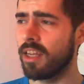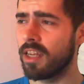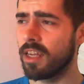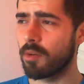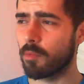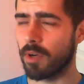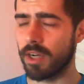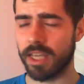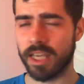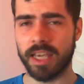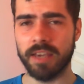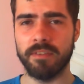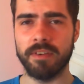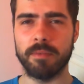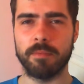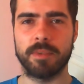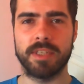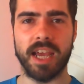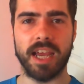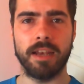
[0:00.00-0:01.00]
Why are you giving him
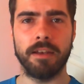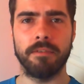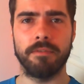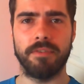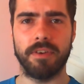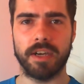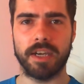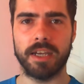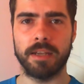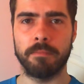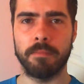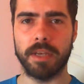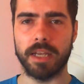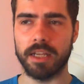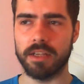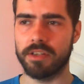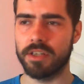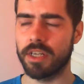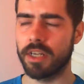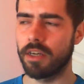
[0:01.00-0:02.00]
10 fucking minutes?